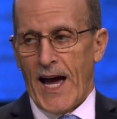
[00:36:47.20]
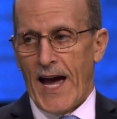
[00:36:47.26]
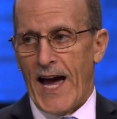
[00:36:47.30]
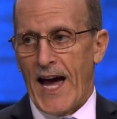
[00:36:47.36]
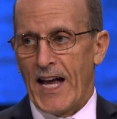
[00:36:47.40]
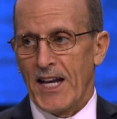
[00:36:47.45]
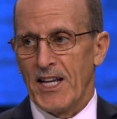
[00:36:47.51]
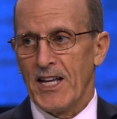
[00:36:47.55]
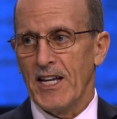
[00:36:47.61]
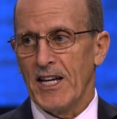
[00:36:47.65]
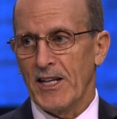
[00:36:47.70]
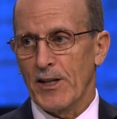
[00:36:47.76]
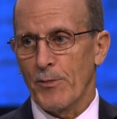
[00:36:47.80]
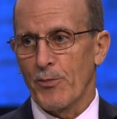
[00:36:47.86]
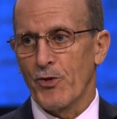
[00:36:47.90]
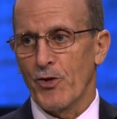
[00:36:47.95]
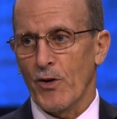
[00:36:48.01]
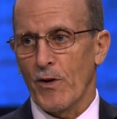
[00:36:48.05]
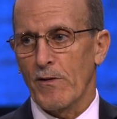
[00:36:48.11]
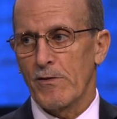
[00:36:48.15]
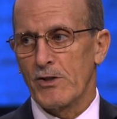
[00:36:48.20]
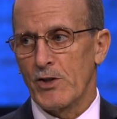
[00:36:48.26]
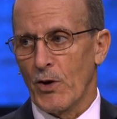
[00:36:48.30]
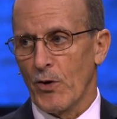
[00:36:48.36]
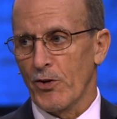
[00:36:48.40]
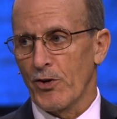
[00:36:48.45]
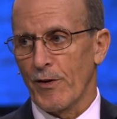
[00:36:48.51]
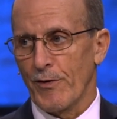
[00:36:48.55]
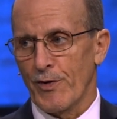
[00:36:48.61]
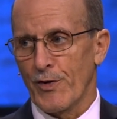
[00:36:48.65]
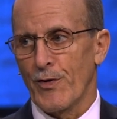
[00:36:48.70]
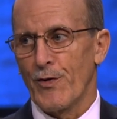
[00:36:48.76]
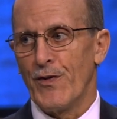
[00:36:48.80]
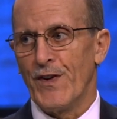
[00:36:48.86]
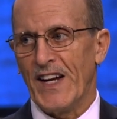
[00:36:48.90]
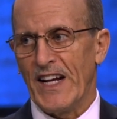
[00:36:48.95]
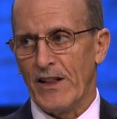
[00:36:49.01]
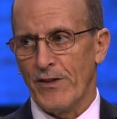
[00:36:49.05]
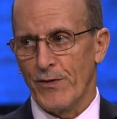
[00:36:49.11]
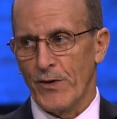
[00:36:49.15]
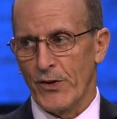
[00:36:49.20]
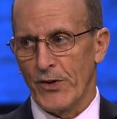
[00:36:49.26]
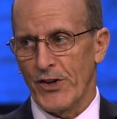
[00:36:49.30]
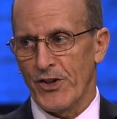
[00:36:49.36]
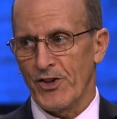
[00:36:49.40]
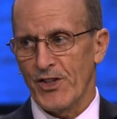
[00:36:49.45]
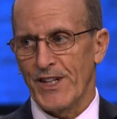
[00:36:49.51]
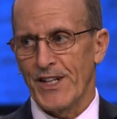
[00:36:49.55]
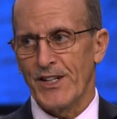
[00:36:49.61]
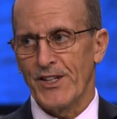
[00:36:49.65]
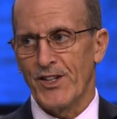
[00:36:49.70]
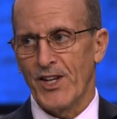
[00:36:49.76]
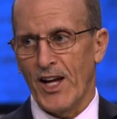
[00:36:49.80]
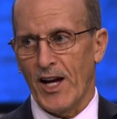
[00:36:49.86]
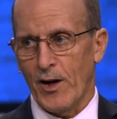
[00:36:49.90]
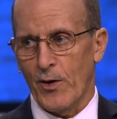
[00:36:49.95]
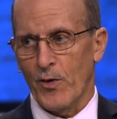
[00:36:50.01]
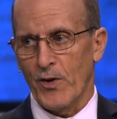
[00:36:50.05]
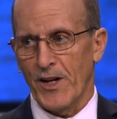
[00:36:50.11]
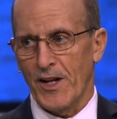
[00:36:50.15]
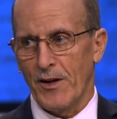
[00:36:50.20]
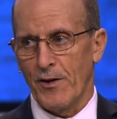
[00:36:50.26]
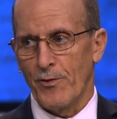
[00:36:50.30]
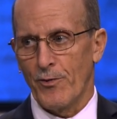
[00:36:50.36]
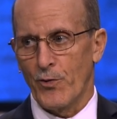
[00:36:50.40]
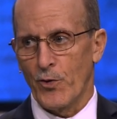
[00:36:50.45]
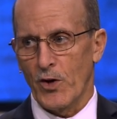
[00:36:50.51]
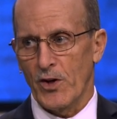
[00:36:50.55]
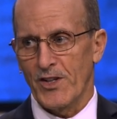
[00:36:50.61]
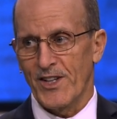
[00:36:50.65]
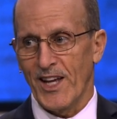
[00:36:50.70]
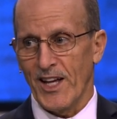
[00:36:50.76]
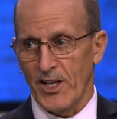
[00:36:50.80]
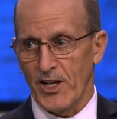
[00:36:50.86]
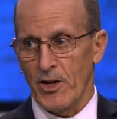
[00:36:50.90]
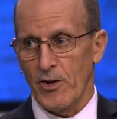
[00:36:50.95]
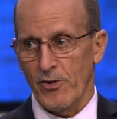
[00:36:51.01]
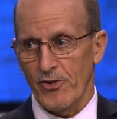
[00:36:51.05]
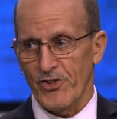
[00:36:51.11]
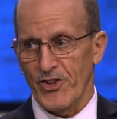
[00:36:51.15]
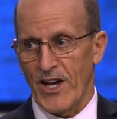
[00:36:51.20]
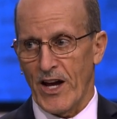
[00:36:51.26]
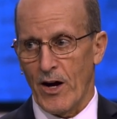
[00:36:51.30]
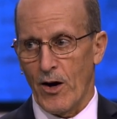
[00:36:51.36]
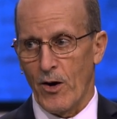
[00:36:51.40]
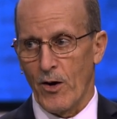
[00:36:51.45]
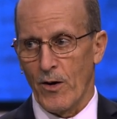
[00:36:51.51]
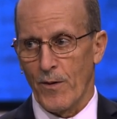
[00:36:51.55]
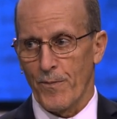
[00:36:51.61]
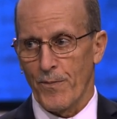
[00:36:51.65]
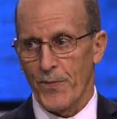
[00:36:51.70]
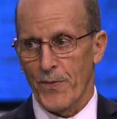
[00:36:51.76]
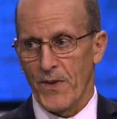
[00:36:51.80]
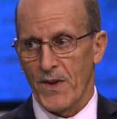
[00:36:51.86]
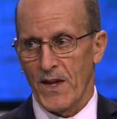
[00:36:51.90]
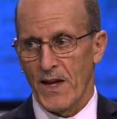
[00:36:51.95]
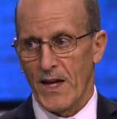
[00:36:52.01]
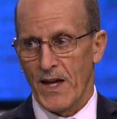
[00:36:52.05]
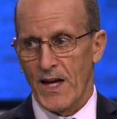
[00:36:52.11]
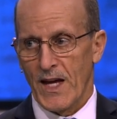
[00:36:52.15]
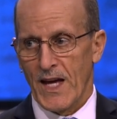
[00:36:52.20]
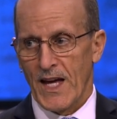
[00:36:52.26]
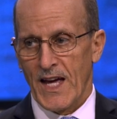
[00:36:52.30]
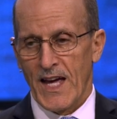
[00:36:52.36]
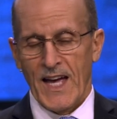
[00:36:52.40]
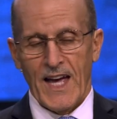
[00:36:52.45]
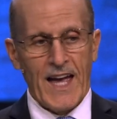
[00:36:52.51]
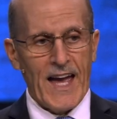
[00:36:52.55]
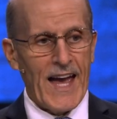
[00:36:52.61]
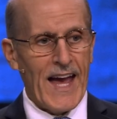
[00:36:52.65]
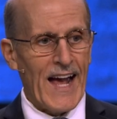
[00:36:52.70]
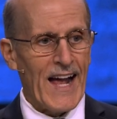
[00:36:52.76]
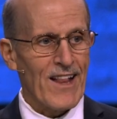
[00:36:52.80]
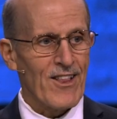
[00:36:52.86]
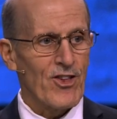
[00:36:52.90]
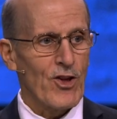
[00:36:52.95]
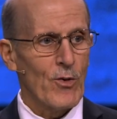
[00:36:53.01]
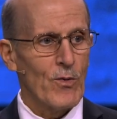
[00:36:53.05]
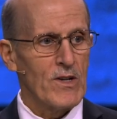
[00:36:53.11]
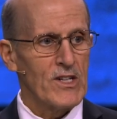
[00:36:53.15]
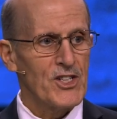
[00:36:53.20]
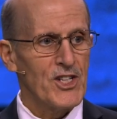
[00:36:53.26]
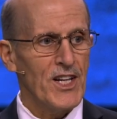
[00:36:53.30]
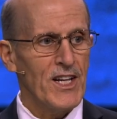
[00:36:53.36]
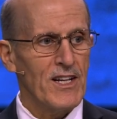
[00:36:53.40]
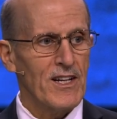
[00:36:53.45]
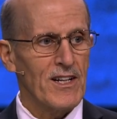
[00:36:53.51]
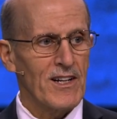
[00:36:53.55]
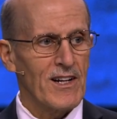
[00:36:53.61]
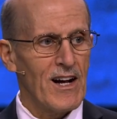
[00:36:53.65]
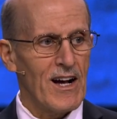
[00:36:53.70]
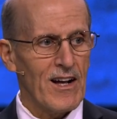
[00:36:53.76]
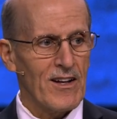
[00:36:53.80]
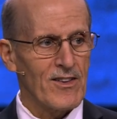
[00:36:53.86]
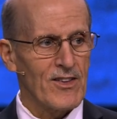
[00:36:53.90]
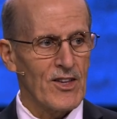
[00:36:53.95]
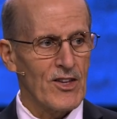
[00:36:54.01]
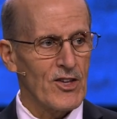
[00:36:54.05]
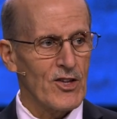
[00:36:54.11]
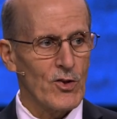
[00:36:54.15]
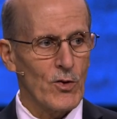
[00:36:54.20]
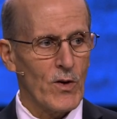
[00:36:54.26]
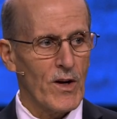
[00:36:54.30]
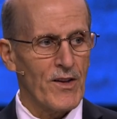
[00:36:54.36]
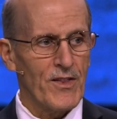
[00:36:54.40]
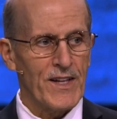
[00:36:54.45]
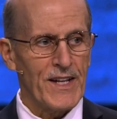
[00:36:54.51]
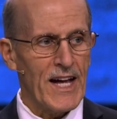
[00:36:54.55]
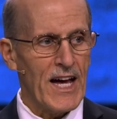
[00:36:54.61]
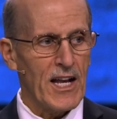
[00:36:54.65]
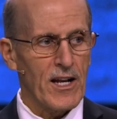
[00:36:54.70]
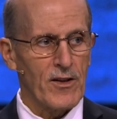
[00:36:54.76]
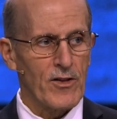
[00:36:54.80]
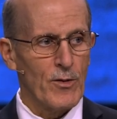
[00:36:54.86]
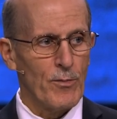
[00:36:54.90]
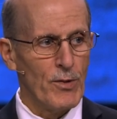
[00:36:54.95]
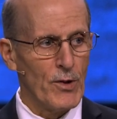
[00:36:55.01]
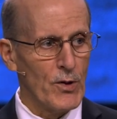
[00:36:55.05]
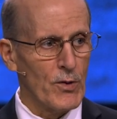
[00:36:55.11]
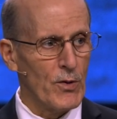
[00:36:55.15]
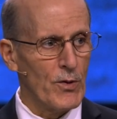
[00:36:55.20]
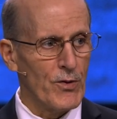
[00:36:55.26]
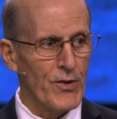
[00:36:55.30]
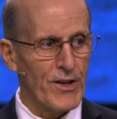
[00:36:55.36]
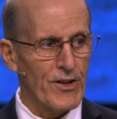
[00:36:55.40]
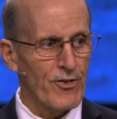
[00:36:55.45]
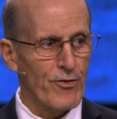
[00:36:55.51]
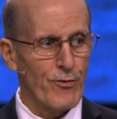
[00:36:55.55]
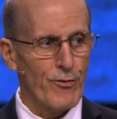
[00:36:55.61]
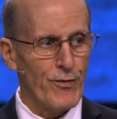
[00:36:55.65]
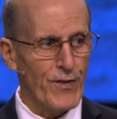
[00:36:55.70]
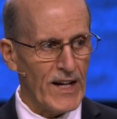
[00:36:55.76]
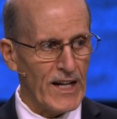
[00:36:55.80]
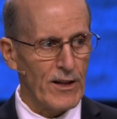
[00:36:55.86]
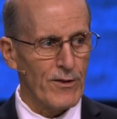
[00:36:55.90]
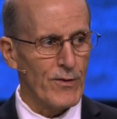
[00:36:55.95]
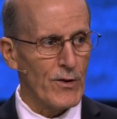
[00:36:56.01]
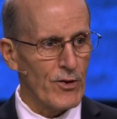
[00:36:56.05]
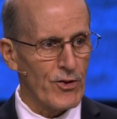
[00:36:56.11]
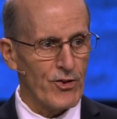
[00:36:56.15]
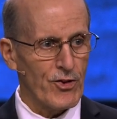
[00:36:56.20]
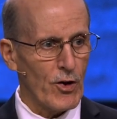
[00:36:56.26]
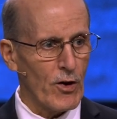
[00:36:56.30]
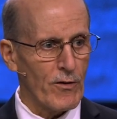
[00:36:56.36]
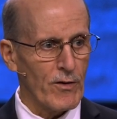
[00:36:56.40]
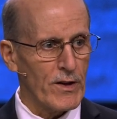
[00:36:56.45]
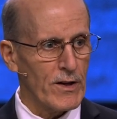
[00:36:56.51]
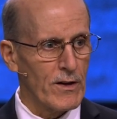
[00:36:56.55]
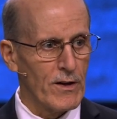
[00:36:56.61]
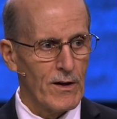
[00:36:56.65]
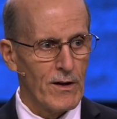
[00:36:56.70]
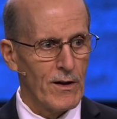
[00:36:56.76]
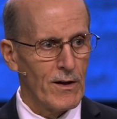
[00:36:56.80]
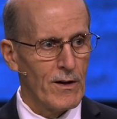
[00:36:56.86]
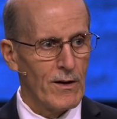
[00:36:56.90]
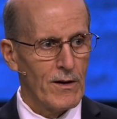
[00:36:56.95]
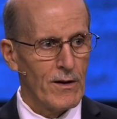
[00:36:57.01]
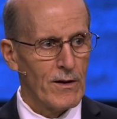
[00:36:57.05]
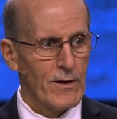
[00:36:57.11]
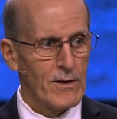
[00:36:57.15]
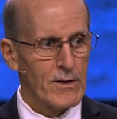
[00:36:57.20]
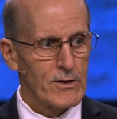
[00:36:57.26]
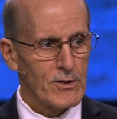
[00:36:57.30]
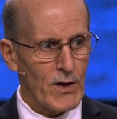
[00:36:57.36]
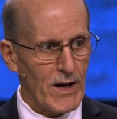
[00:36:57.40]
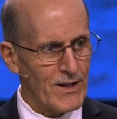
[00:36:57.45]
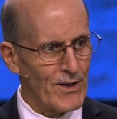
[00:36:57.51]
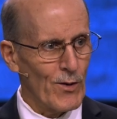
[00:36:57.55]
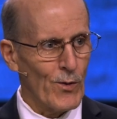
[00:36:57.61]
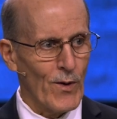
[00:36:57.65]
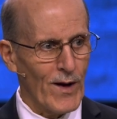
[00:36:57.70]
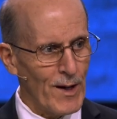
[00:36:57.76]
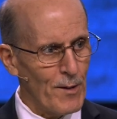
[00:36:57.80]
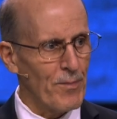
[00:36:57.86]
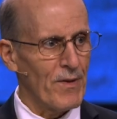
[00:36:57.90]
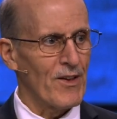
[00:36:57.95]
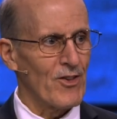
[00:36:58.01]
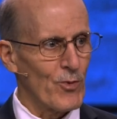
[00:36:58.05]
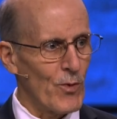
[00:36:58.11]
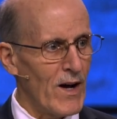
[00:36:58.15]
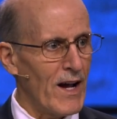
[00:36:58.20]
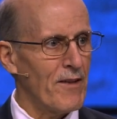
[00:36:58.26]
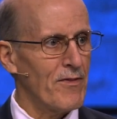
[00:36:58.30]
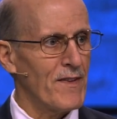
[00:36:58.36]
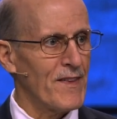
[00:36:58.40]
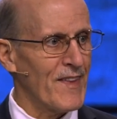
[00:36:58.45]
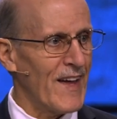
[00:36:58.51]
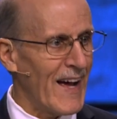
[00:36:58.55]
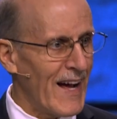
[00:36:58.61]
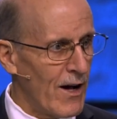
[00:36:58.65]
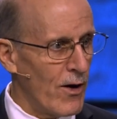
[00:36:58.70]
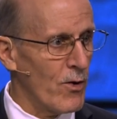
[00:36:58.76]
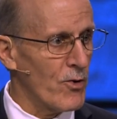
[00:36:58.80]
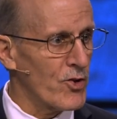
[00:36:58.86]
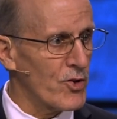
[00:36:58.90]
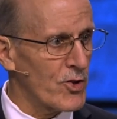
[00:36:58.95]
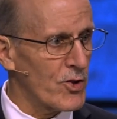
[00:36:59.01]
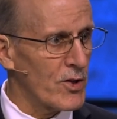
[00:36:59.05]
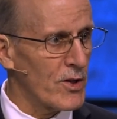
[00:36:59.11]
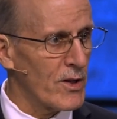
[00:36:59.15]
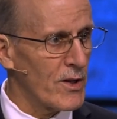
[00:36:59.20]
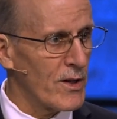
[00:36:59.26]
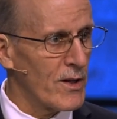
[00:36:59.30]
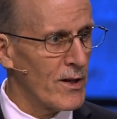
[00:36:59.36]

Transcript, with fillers: And he had observed Joseph's faithfulness and integrity for 10 years now. And so when she concocts this story that out of the blue, this faithful servant tried to rape his wife in the house,